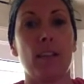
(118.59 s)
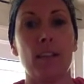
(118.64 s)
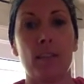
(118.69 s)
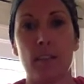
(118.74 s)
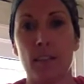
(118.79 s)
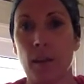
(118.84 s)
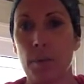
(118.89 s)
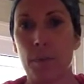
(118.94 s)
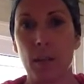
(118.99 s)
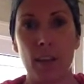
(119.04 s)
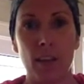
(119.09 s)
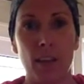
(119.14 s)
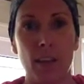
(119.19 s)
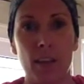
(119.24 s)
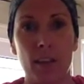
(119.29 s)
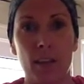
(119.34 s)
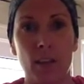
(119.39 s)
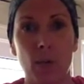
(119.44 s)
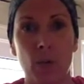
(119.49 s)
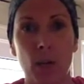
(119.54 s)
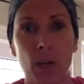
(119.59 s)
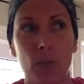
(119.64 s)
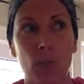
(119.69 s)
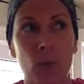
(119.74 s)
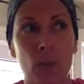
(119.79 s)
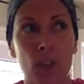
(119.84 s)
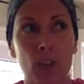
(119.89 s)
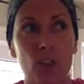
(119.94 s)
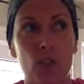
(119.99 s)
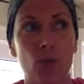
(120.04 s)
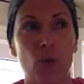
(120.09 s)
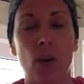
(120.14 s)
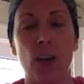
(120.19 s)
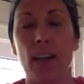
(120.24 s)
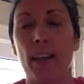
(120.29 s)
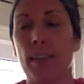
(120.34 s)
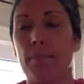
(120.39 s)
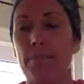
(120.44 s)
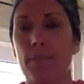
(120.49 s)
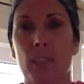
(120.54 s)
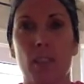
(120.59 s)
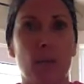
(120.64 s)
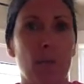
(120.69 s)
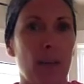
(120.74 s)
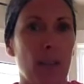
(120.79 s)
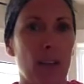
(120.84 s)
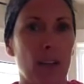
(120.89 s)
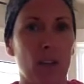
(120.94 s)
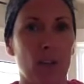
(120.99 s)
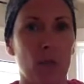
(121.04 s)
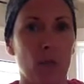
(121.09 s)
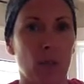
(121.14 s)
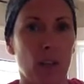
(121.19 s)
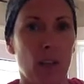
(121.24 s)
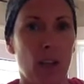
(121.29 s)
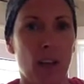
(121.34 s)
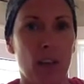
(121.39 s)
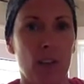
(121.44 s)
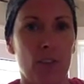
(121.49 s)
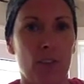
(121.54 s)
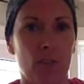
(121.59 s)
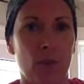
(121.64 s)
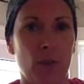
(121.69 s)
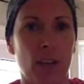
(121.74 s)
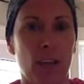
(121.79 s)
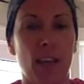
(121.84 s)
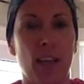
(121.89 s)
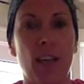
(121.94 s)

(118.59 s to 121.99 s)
Something that someone will enjoy, somebody else will not enjoy.